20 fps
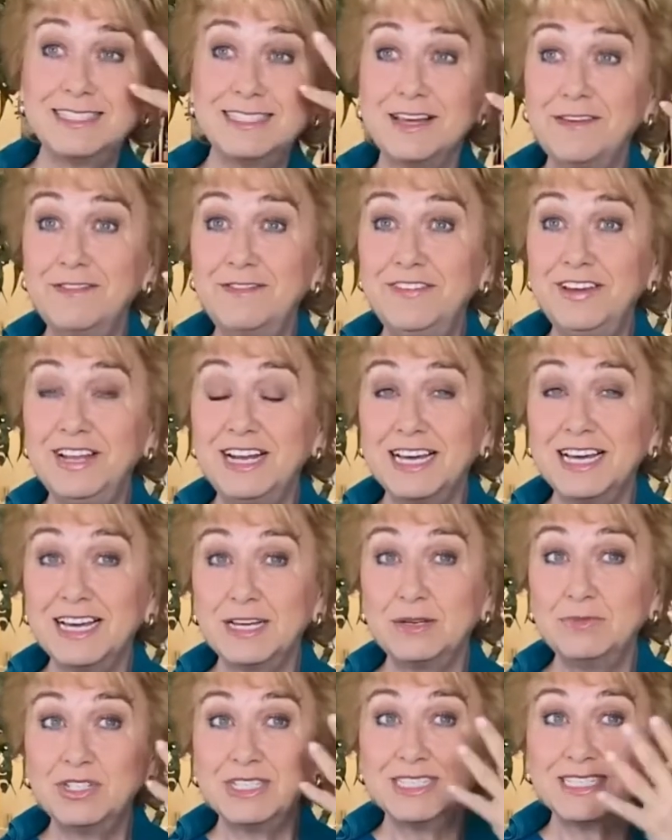I feel like
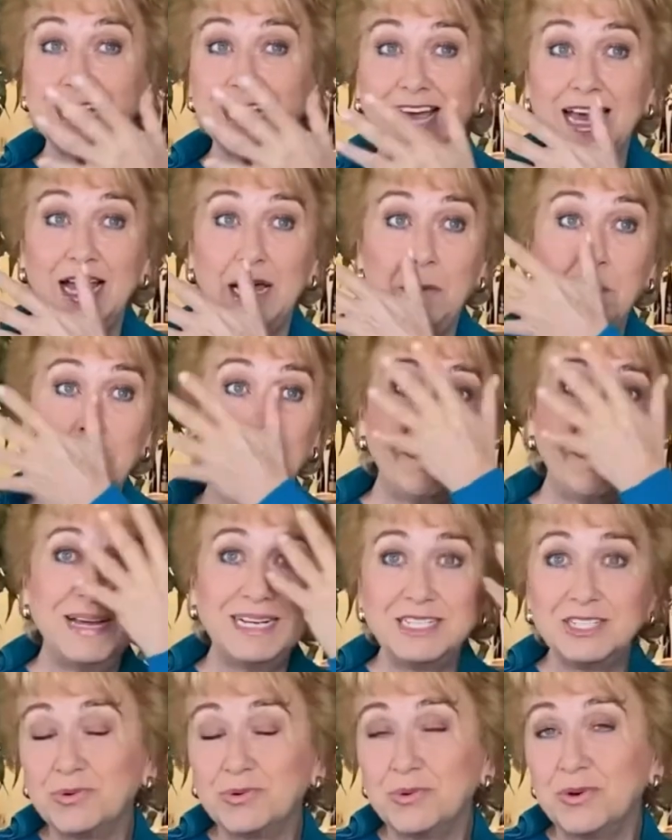I'm just getting a
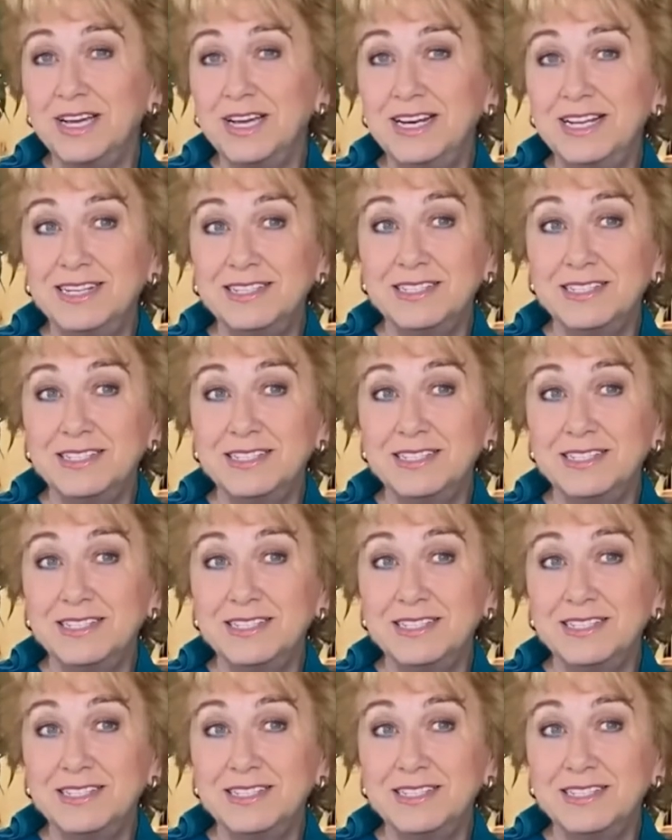Mediterranean